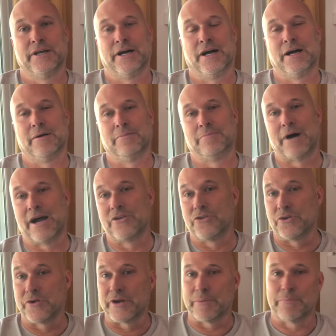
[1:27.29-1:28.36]
by
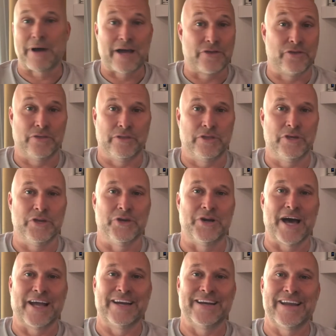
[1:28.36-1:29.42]
the
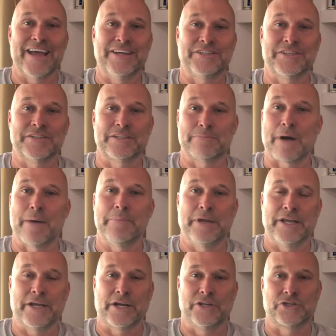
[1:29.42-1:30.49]
United Nations, by
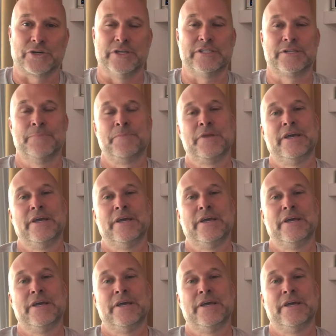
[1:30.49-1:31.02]
many countries.